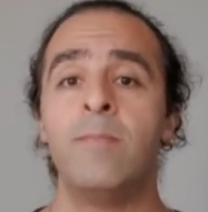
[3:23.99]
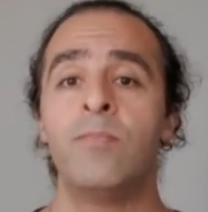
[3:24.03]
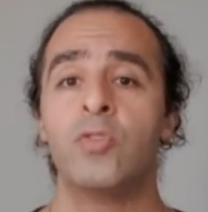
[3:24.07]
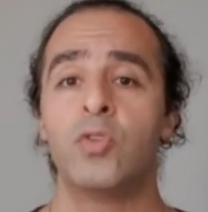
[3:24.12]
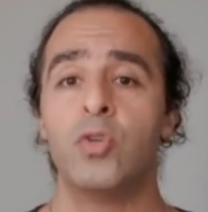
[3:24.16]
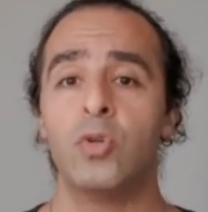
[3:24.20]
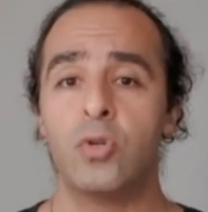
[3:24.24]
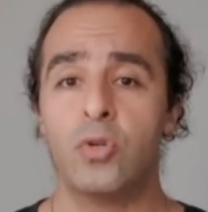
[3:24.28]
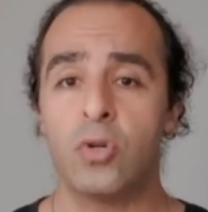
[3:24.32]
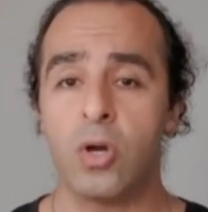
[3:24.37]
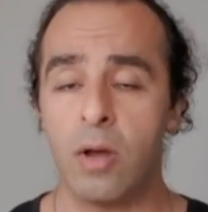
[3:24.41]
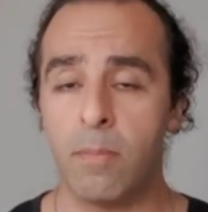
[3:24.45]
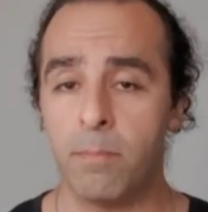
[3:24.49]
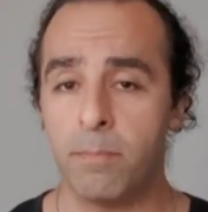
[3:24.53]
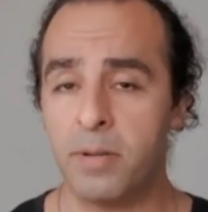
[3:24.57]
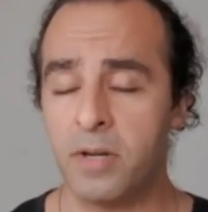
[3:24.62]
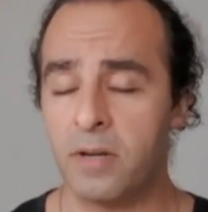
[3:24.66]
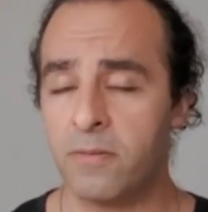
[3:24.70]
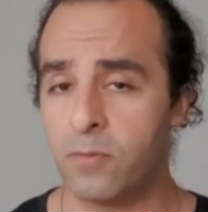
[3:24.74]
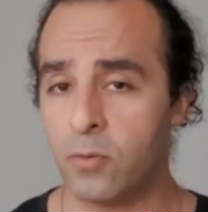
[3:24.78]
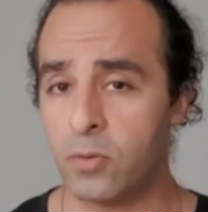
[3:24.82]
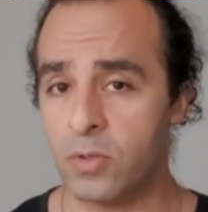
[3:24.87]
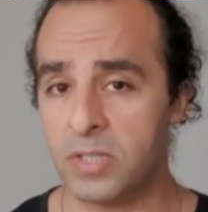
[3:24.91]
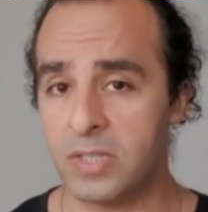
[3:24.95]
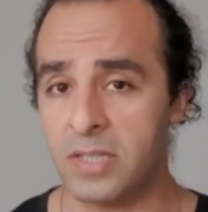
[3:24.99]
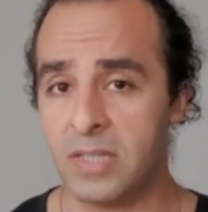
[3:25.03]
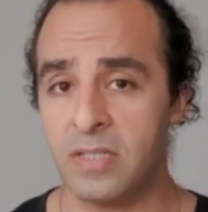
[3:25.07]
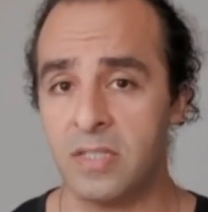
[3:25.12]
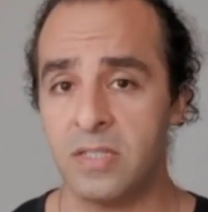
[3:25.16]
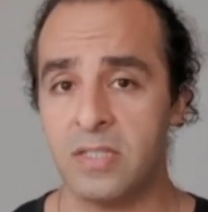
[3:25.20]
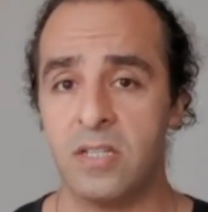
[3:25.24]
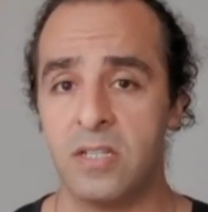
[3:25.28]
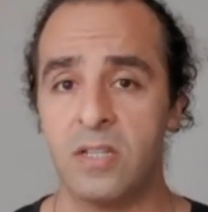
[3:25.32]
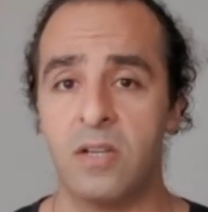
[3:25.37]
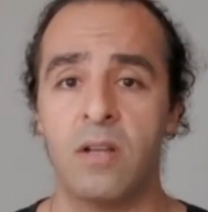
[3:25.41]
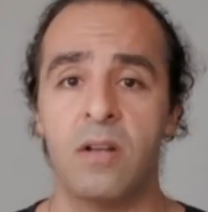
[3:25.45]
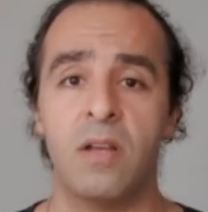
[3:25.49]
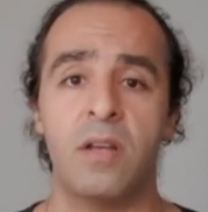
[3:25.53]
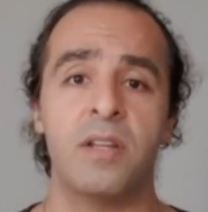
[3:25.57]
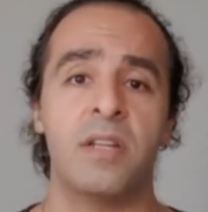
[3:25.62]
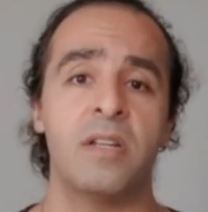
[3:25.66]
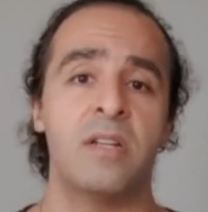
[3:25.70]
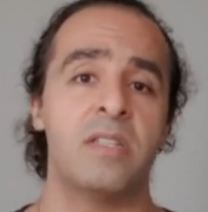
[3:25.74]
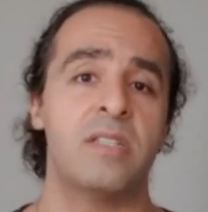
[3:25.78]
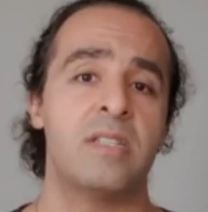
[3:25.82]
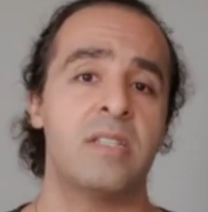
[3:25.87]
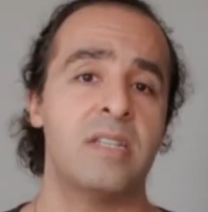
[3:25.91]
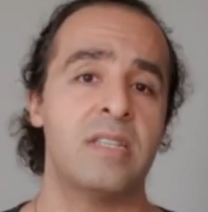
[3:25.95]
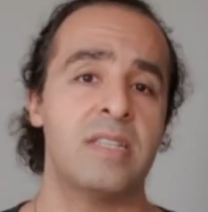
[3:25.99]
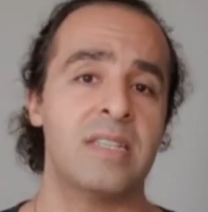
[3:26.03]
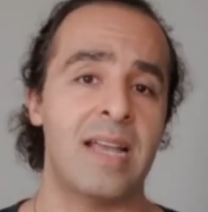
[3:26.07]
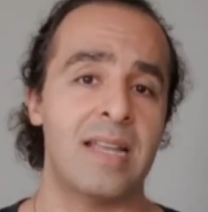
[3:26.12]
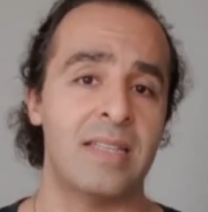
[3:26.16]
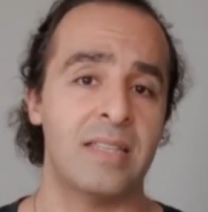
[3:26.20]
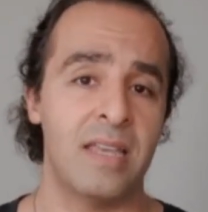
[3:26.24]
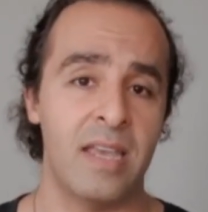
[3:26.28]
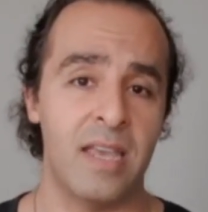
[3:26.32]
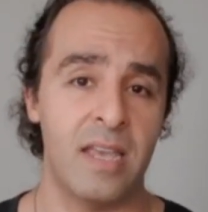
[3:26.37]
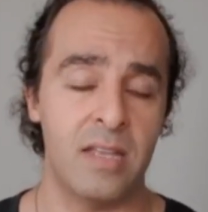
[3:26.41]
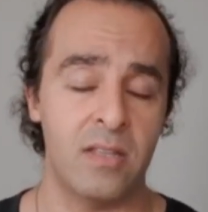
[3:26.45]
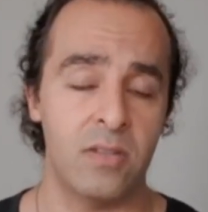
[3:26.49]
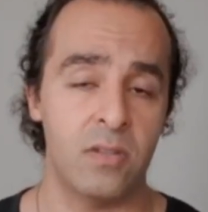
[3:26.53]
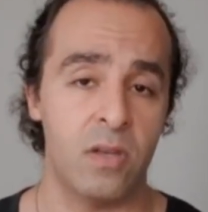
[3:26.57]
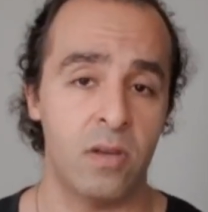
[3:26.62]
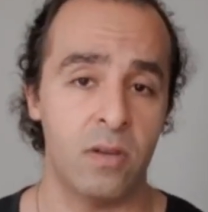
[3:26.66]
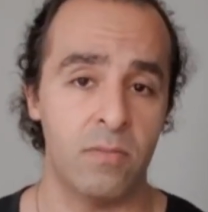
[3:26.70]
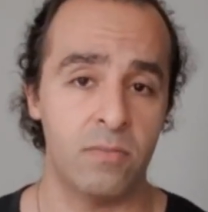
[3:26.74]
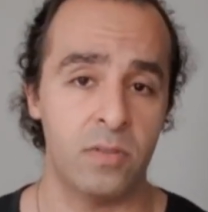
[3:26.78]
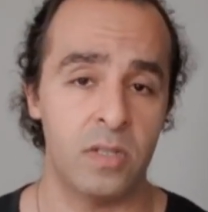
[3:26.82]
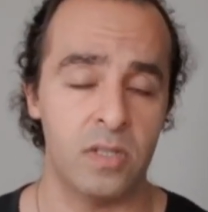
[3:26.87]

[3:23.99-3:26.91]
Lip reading: to compare for statistical analysis at the end of the